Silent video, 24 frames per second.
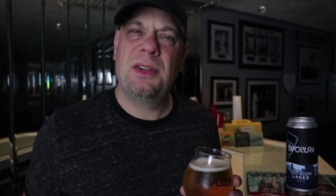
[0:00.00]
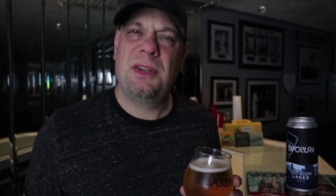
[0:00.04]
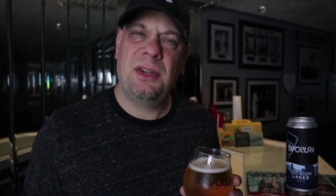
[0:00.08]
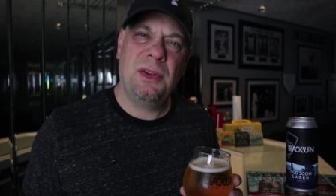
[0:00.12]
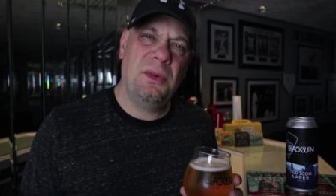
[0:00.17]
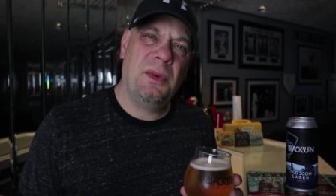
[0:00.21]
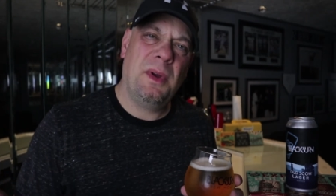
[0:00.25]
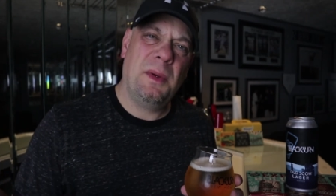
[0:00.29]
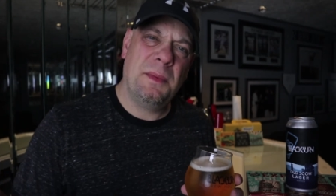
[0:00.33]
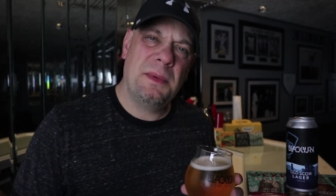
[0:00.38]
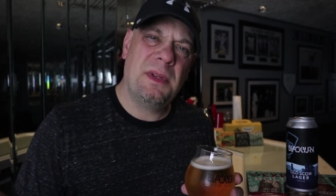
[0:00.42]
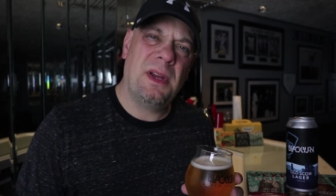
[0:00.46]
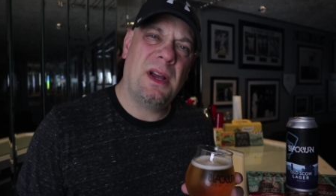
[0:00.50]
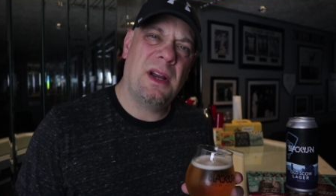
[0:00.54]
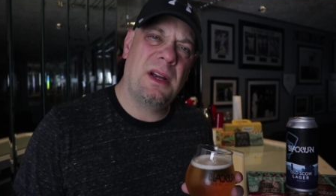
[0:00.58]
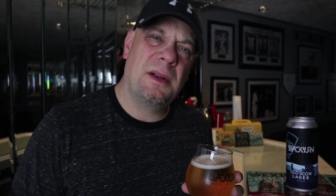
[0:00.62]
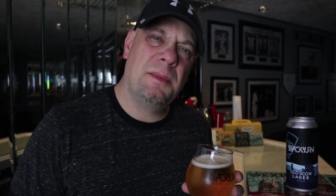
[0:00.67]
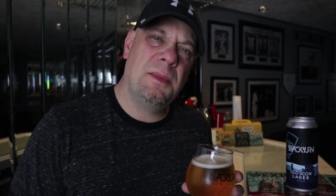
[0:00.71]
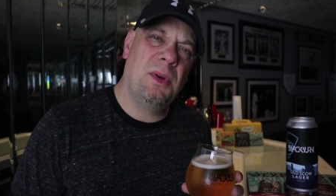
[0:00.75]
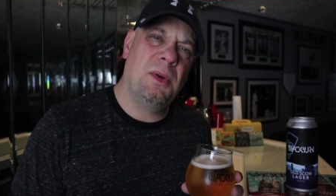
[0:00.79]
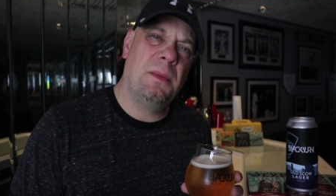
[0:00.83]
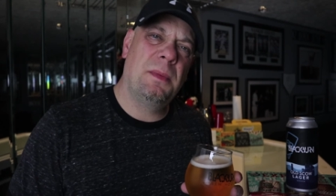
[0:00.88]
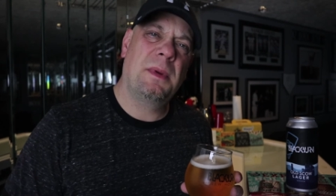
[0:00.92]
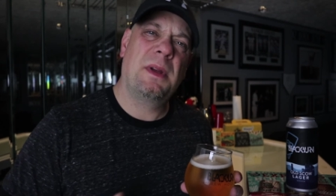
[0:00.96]
Do you know what I'm
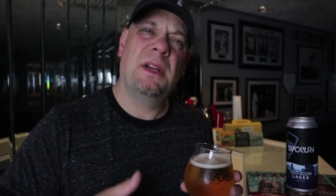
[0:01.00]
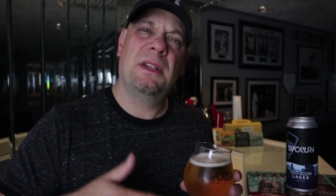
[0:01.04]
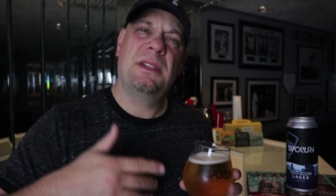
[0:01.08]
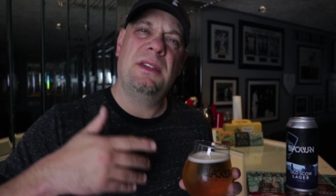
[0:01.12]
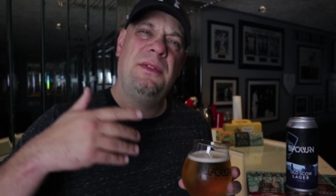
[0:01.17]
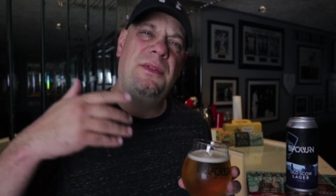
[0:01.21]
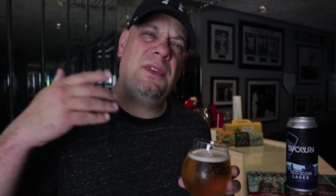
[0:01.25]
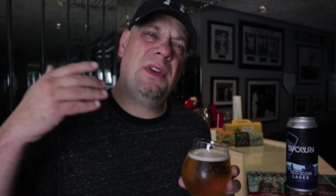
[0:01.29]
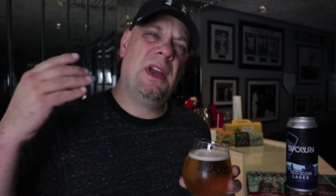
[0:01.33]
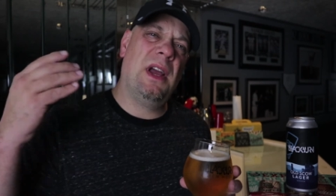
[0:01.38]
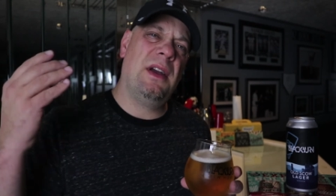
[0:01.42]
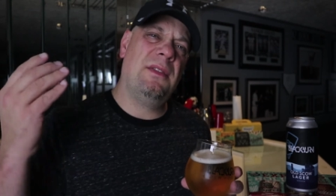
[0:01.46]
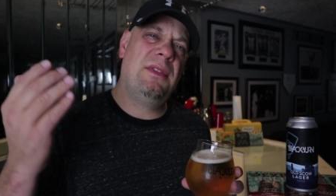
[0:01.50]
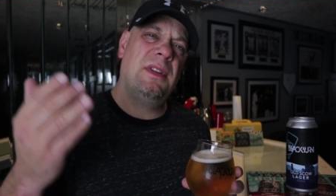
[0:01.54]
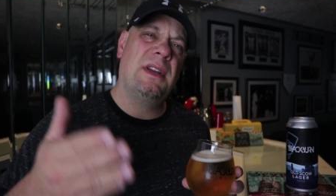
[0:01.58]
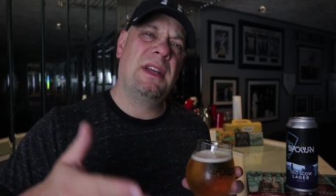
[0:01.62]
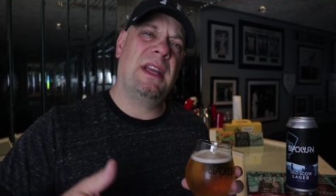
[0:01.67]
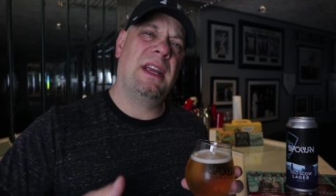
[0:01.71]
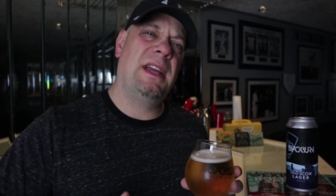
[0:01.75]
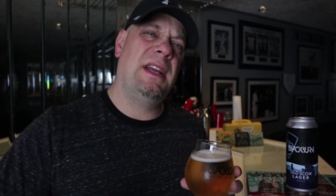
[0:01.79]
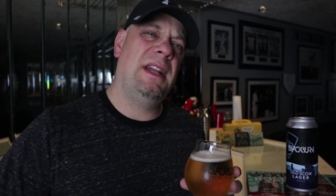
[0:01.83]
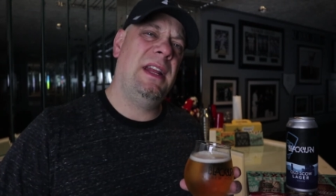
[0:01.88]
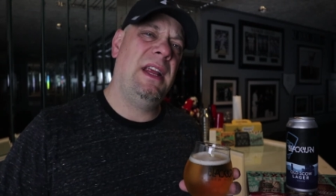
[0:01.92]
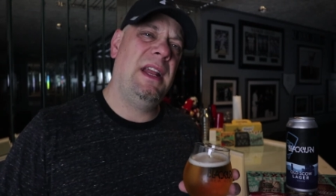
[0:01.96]
talking about? Because if you have like
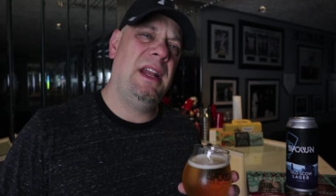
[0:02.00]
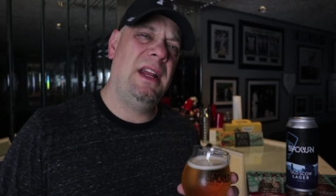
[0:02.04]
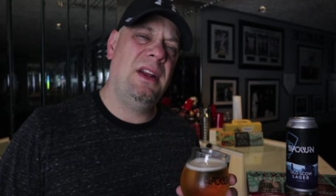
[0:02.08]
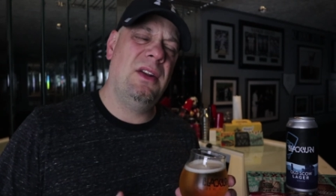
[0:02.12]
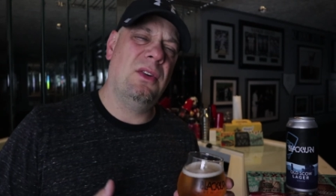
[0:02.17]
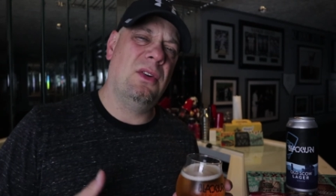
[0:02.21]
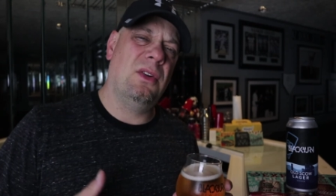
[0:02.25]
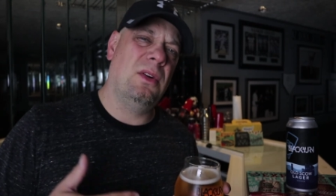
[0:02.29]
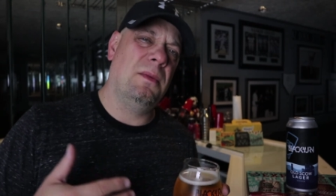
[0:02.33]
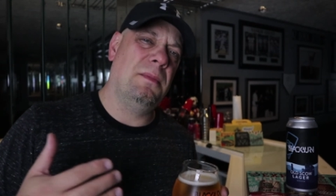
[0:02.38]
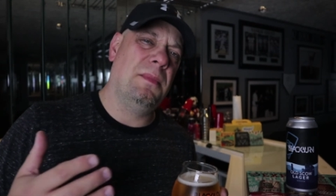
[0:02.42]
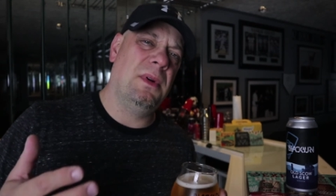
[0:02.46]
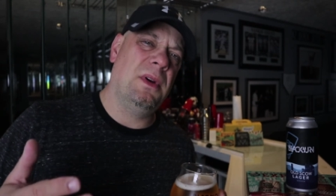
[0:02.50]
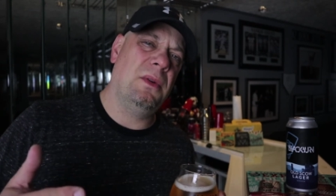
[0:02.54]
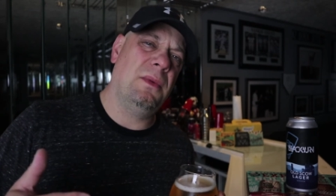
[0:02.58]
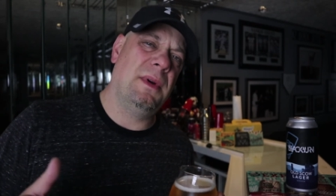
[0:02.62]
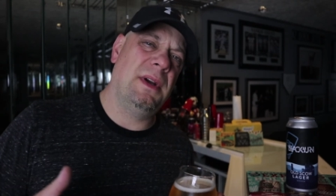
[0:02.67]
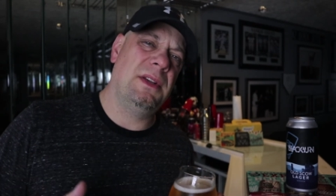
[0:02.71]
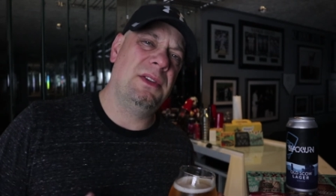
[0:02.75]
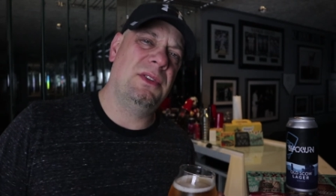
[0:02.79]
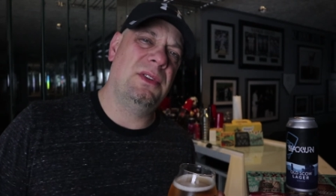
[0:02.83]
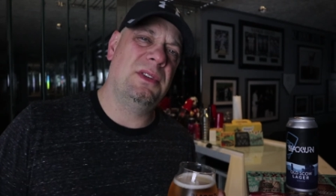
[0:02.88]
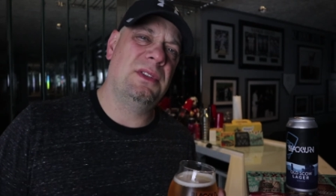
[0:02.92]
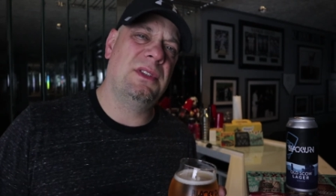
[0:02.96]
a Canadian or a
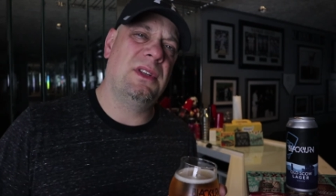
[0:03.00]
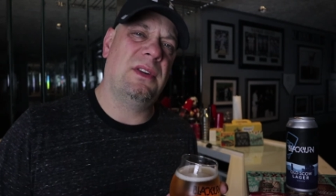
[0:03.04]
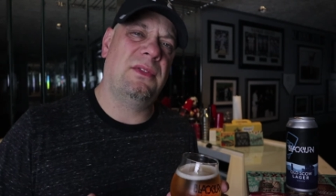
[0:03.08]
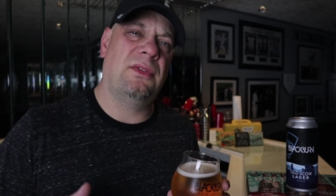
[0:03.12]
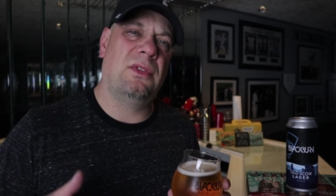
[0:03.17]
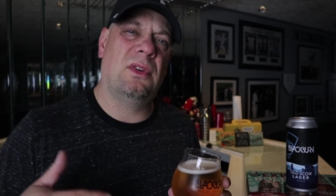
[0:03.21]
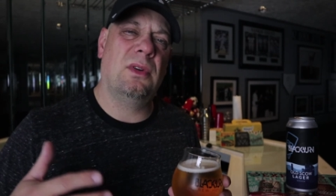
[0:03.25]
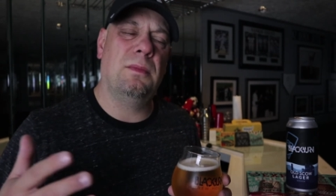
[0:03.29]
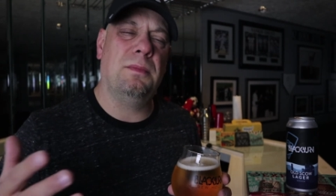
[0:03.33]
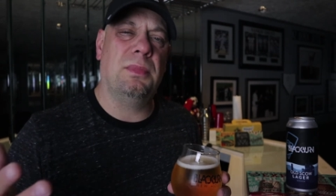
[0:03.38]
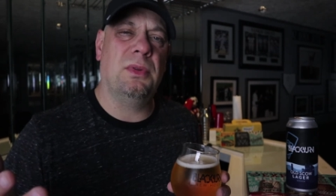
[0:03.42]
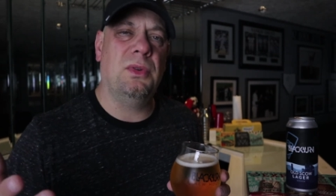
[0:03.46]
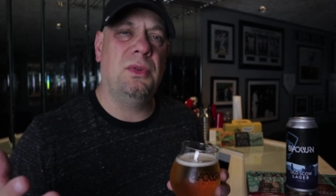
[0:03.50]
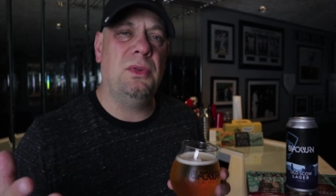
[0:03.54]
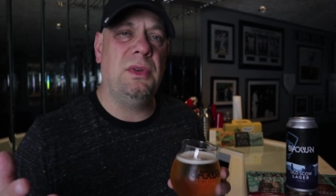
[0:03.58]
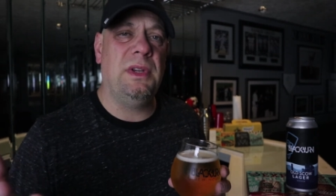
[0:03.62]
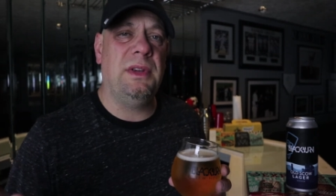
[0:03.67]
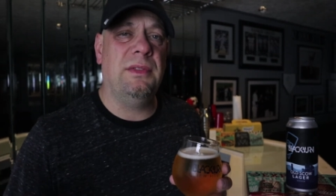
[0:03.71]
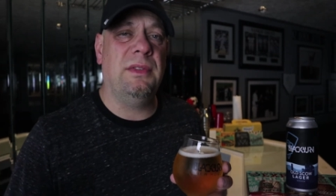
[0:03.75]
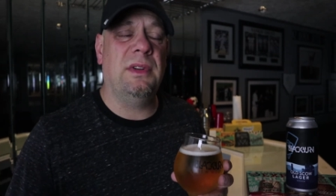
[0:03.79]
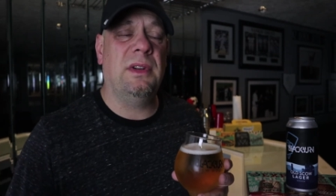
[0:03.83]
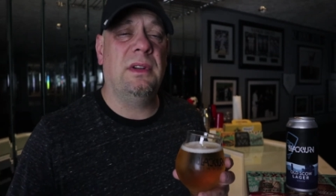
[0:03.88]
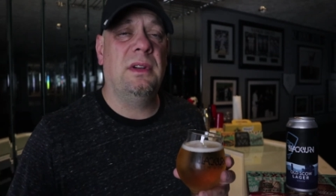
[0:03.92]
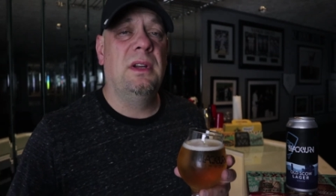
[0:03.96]
Budweiser or stuff, or a Blue
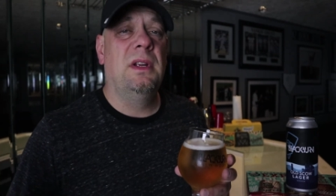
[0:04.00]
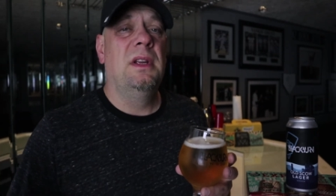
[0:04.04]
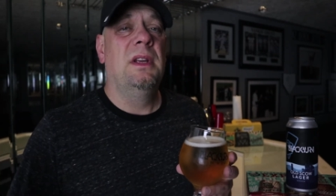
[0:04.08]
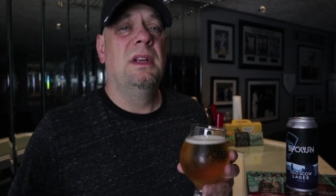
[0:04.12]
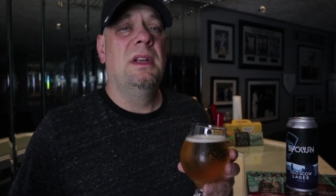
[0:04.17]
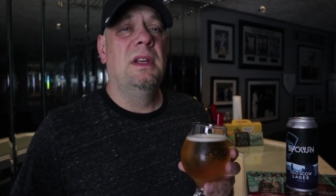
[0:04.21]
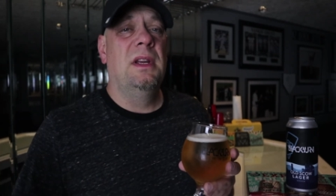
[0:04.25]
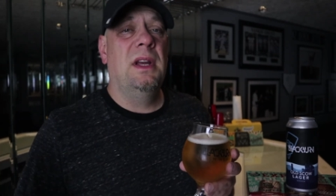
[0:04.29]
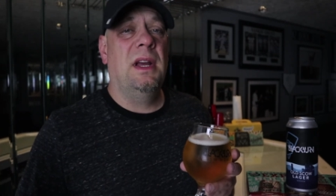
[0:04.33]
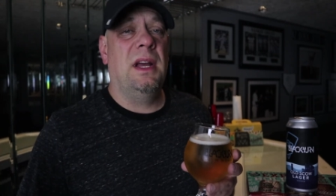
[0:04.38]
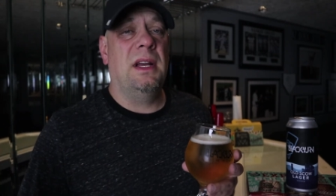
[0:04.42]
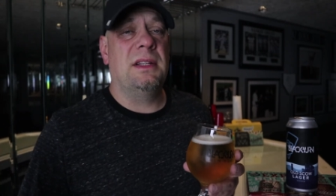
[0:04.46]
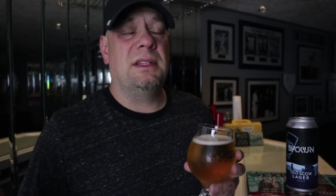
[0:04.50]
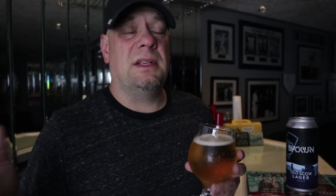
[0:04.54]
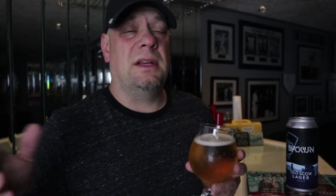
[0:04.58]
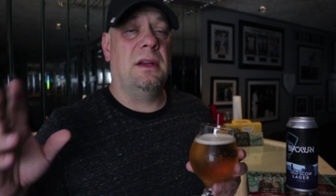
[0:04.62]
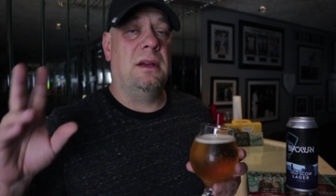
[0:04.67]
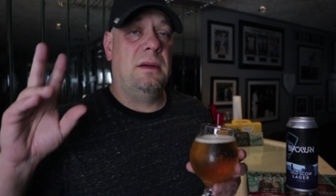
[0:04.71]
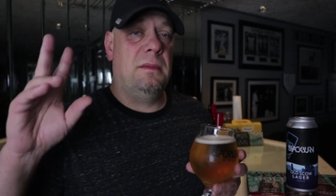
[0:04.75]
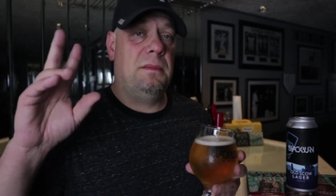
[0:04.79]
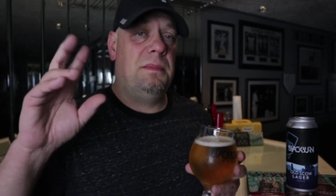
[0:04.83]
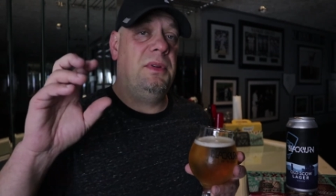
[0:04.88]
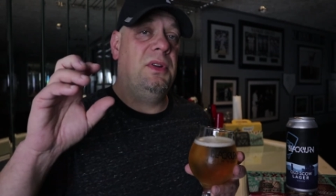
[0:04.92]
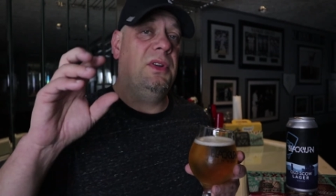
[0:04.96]
even as
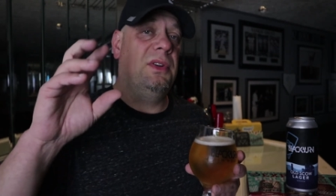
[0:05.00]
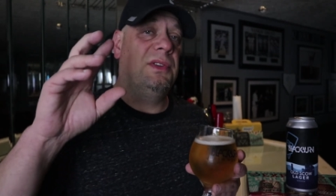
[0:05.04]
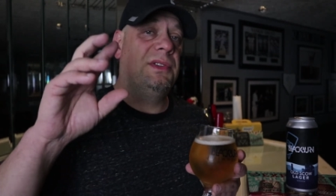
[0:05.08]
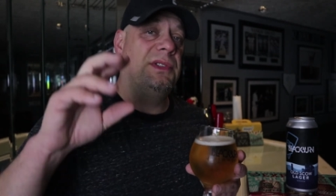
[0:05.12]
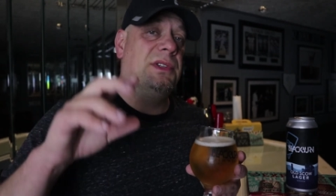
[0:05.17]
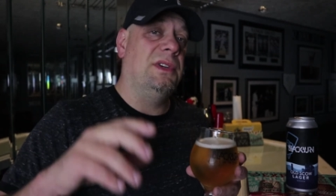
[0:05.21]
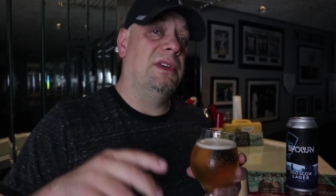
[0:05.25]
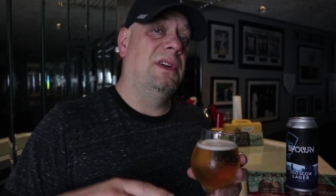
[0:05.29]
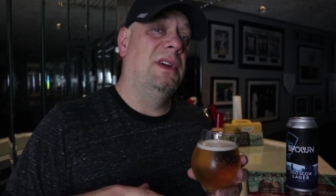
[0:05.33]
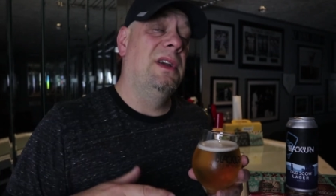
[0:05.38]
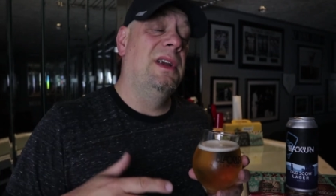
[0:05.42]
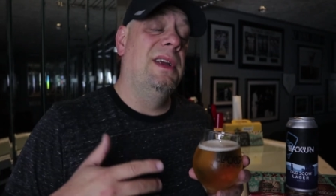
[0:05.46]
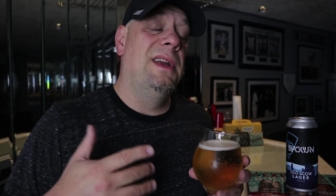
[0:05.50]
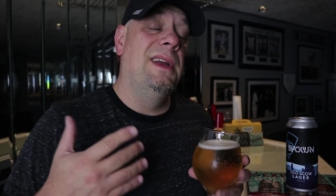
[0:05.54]
a Pilsner,